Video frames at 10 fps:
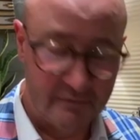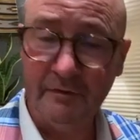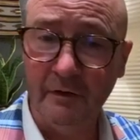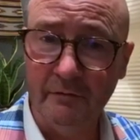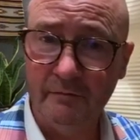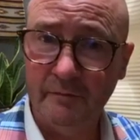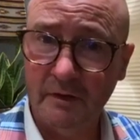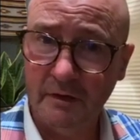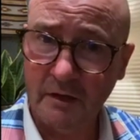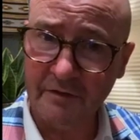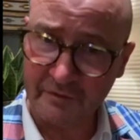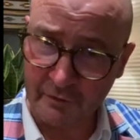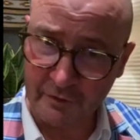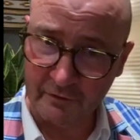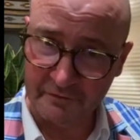So here's to
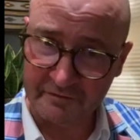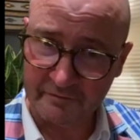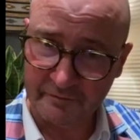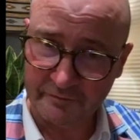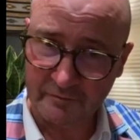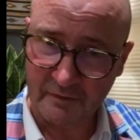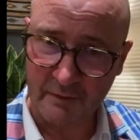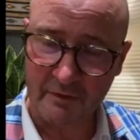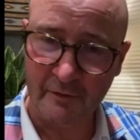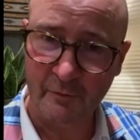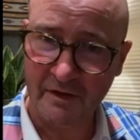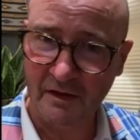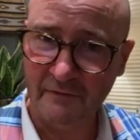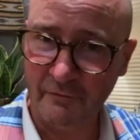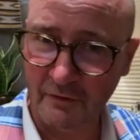you and yours. Happy long
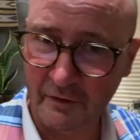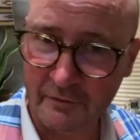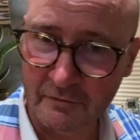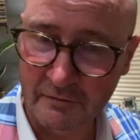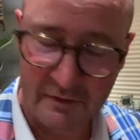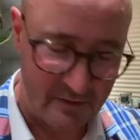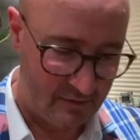weekend if you're a local.